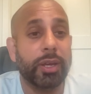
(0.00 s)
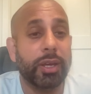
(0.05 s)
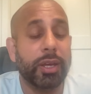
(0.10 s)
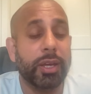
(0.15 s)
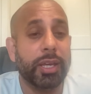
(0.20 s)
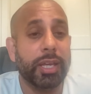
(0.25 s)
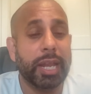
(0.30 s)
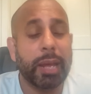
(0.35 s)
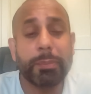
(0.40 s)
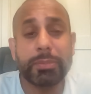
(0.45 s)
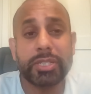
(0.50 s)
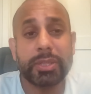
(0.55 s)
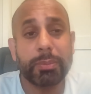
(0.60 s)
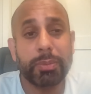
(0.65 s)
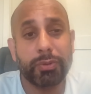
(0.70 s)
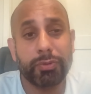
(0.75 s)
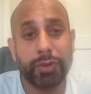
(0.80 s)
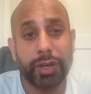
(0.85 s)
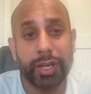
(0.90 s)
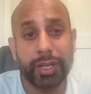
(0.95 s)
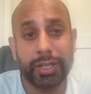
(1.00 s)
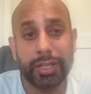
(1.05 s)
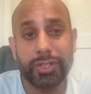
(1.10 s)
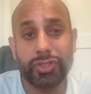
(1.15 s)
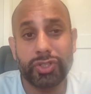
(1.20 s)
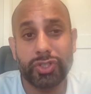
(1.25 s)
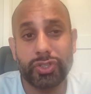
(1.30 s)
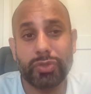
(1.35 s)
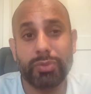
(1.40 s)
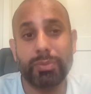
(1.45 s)
and I'm simplifying it
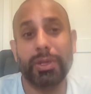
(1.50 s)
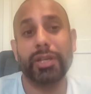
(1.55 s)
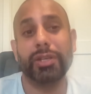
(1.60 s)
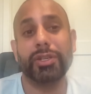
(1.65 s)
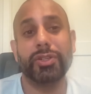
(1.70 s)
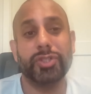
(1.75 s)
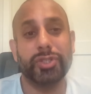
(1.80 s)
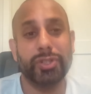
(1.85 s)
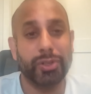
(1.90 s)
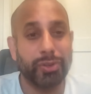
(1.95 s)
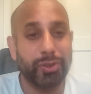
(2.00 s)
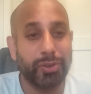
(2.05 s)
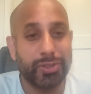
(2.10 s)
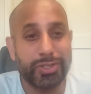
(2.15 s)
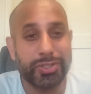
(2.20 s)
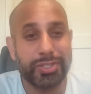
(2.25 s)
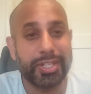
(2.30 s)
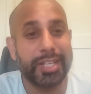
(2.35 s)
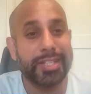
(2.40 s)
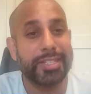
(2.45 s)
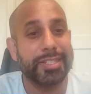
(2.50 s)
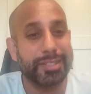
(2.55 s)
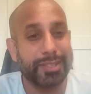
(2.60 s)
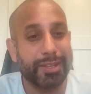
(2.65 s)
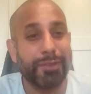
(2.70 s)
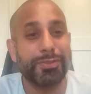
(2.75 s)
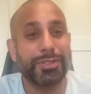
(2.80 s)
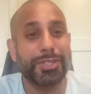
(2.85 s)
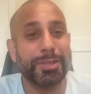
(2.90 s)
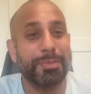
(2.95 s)
just to make sure it understands. It's
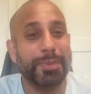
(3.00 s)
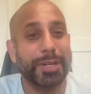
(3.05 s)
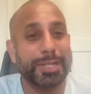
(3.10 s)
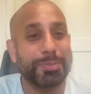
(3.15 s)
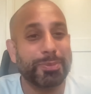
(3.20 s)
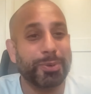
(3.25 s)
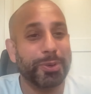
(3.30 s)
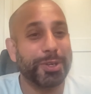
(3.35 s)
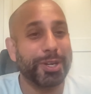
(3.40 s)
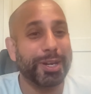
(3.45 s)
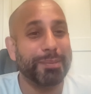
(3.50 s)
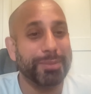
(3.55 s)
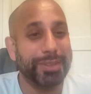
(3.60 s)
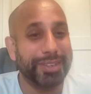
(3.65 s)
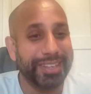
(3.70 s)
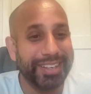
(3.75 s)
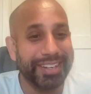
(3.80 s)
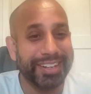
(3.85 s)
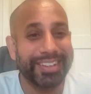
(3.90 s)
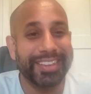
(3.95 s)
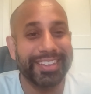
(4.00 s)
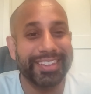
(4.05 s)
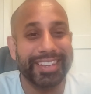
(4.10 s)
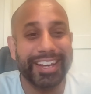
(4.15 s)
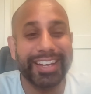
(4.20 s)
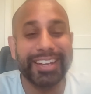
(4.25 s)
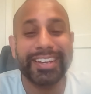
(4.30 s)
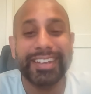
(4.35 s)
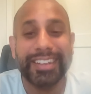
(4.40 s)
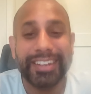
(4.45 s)
obviously much more complicated than
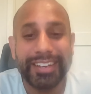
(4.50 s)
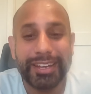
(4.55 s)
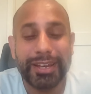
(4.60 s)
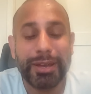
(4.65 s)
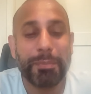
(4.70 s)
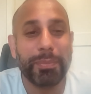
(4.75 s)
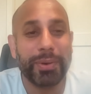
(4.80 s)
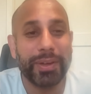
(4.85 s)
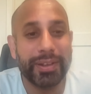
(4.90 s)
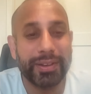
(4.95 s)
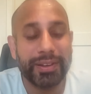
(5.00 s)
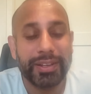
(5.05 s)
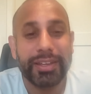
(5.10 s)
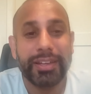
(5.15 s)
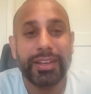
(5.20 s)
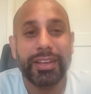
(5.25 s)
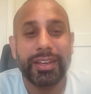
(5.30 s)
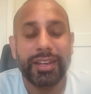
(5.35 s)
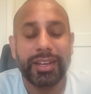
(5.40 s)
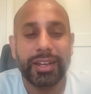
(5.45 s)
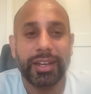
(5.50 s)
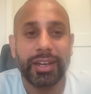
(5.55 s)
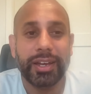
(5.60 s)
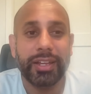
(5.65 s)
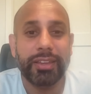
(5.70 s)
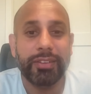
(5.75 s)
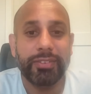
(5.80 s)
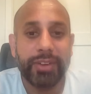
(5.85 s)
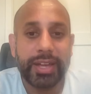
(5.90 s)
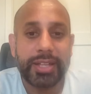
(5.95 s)
that. But
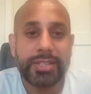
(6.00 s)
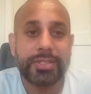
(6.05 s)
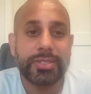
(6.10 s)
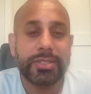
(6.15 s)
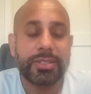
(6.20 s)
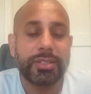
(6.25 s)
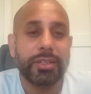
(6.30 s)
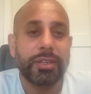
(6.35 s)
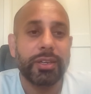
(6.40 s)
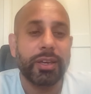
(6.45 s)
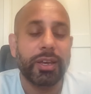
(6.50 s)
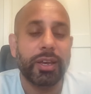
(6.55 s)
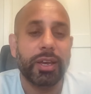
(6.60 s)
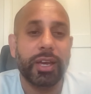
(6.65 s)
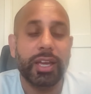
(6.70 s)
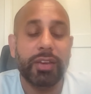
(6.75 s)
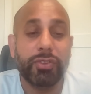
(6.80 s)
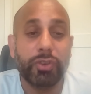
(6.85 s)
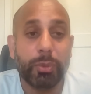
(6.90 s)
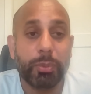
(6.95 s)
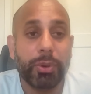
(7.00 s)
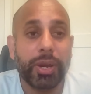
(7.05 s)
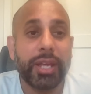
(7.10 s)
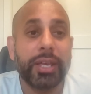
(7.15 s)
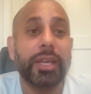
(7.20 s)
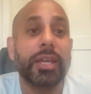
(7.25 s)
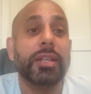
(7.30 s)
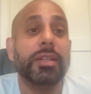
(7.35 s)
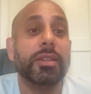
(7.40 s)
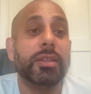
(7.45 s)
the fence, if you
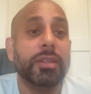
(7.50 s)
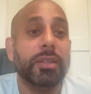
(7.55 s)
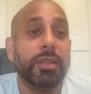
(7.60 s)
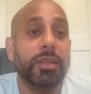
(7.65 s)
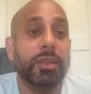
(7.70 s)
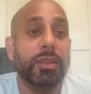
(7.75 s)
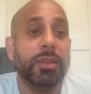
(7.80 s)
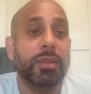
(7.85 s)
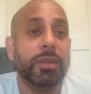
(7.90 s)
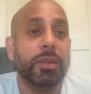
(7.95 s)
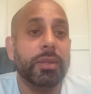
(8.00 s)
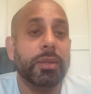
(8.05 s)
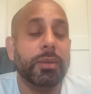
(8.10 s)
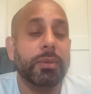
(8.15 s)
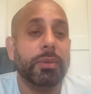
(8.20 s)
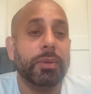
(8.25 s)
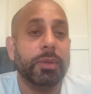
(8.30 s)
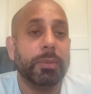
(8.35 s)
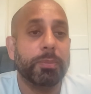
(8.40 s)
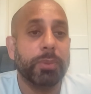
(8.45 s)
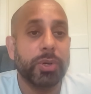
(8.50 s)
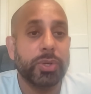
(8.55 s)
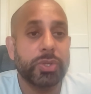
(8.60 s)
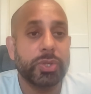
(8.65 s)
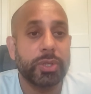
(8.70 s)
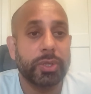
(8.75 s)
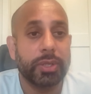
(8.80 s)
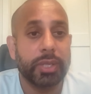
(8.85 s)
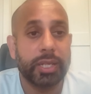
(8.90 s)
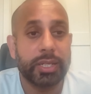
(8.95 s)
break it, the
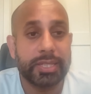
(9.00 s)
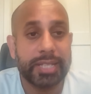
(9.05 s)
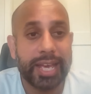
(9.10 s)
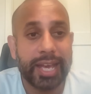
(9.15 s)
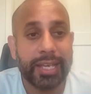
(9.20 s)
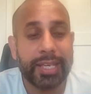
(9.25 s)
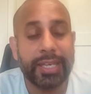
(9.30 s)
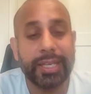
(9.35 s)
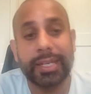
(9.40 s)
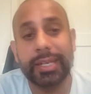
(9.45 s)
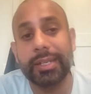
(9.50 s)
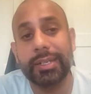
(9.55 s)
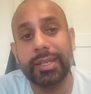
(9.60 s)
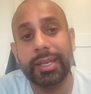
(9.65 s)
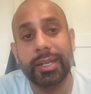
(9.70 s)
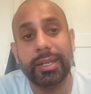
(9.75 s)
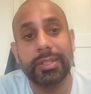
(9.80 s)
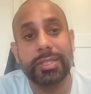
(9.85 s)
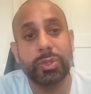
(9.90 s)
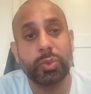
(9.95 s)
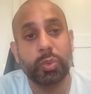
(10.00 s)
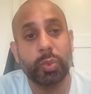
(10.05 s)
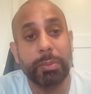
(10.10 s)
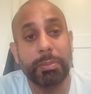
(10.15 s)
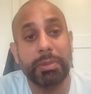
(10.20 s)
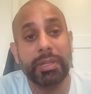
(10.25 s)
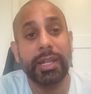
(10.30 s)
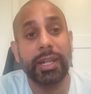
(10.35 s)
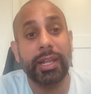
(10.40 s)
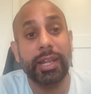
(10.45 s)
person that's hacking it can swim
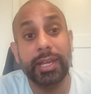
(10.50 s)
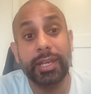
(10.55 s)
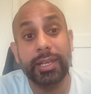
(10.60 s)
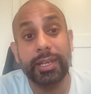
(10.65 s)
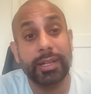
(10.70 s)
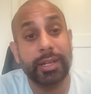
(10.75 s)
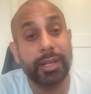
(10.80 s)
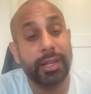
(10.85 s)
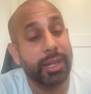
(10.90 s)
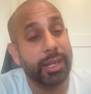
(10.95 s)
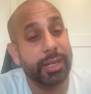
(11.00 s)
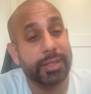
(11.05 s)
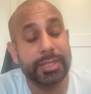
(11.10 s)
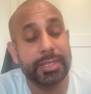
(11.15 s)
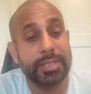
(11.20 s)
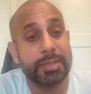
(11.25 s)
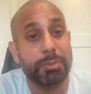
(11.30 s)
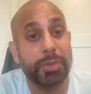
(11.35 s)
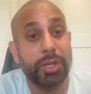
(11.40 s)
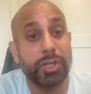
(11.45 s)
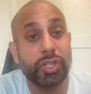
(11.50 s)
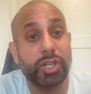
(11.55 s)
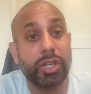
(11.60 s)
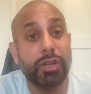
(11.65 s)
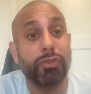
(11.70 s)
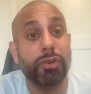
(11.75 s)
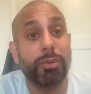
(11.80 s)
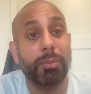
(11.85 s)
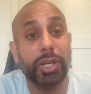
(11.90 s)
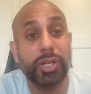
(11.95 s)
in the lake and collect as much
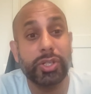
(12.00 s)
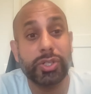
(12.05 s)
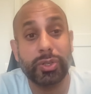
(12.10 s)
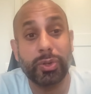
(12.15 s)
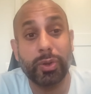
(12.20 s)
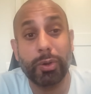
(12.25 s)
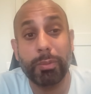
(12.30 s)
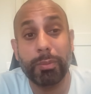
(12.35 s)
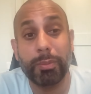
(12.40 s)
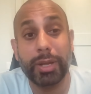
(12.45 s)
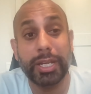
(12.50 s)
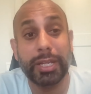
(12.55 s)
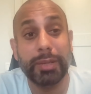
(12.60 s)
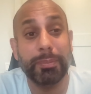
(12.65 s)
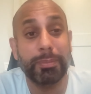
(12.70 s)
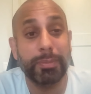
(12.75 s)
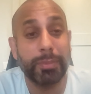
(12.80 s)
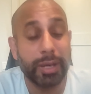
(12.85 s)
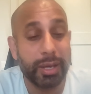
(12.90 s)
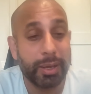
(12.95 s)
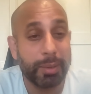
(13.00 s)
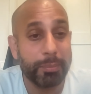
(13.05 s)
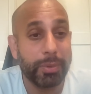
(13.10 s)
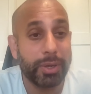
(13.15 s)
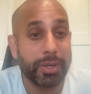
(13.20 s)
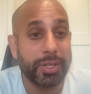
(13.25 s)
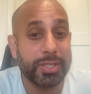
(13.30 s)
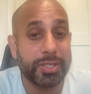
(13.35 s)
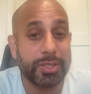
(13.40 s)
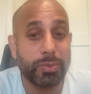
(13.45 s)
information on many
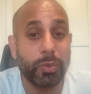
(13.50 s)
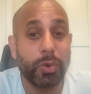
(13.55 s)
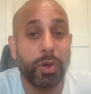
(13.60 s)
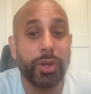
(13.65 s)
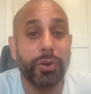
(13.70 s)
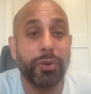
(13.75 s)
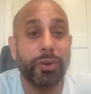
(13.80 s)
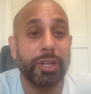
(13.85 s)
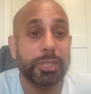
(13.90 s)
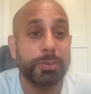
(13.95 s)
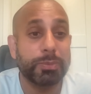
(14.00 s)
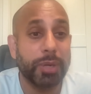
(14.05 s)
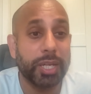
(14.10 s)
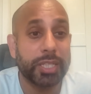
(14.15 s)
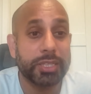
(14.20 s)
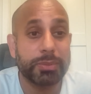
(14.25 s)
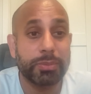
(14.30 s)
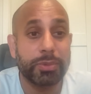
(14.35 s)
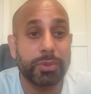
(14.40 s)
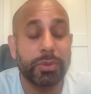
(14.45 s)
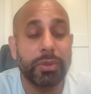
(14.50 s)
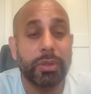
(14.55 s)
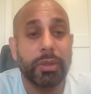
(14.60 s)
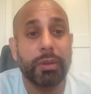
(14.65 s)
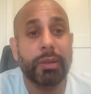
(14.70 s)
buckets of water as possible.